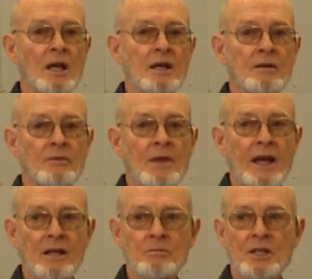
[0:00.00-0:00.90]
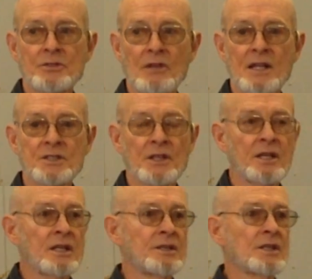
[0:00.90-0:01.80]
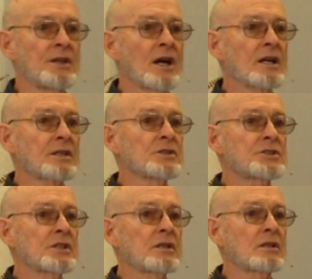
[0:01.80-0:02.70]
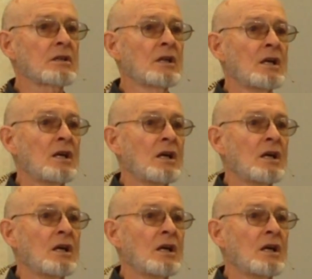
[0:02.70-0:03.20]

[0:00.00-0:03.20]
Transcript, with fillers: and that can be translated, did not consider